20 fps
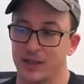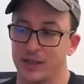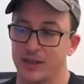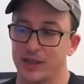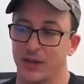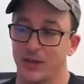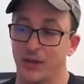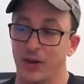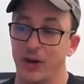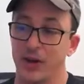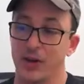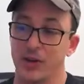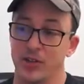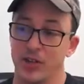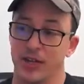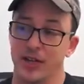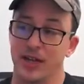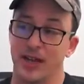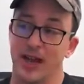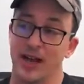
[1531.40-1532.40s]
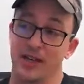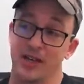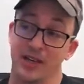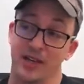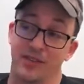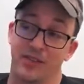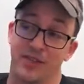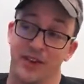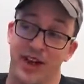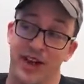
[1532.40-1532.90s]
So merge, and
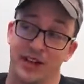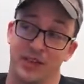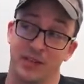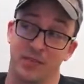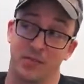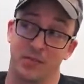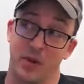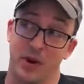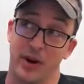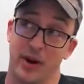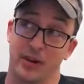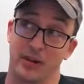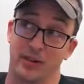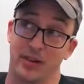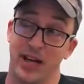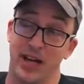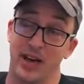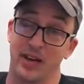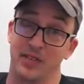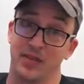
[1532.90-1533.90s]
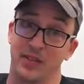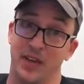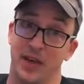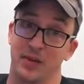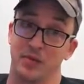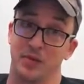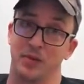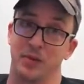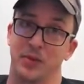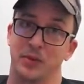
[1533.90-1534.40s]
in fact, a lot of
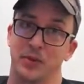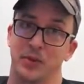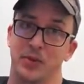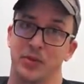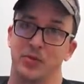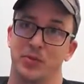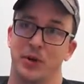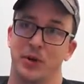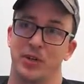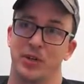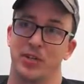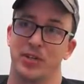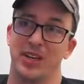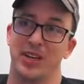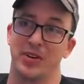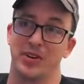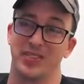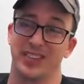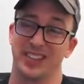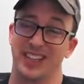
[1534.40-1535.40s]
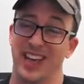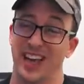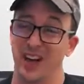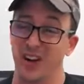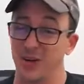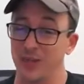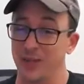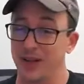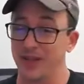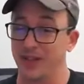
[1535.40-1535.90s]
times when people use merge, they don't even
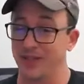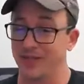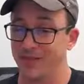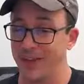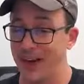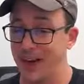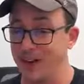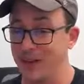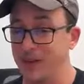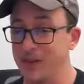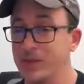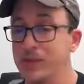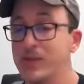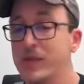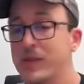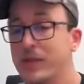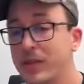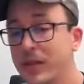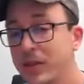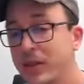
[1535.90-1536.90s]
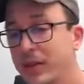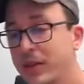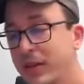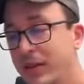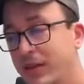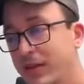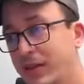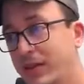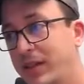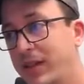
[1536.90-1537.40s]
care about the values
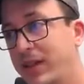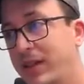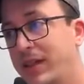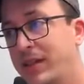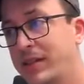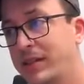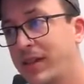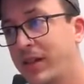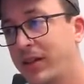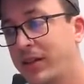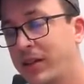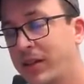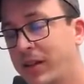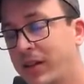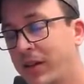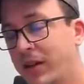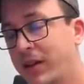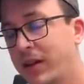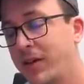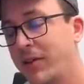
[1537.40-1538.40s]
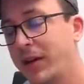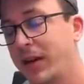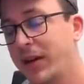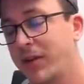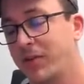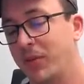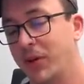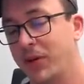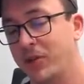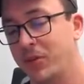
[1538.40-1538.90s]
that are coming
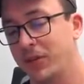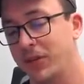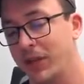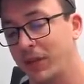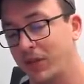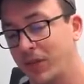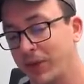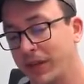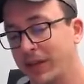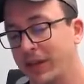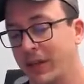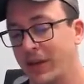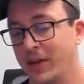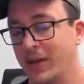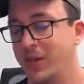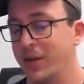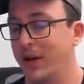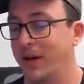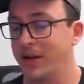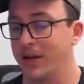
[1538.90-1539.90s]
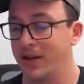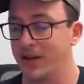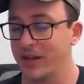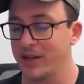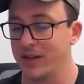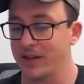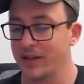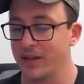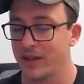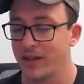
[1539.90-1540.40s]
out of merge. What they really cared about
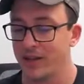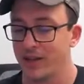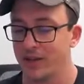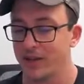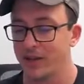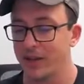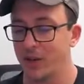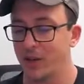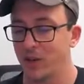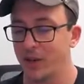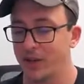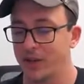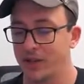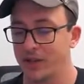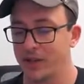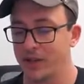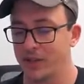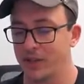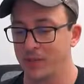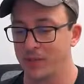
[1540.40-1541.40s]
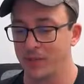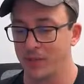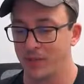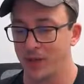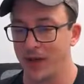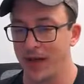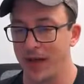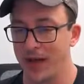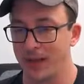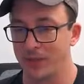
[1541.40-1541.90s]
is they wanted to
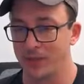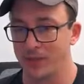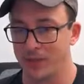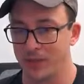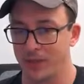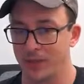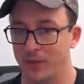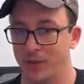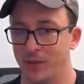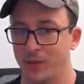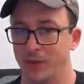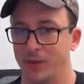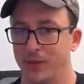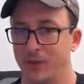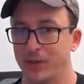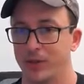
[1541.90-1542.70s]
subscribe to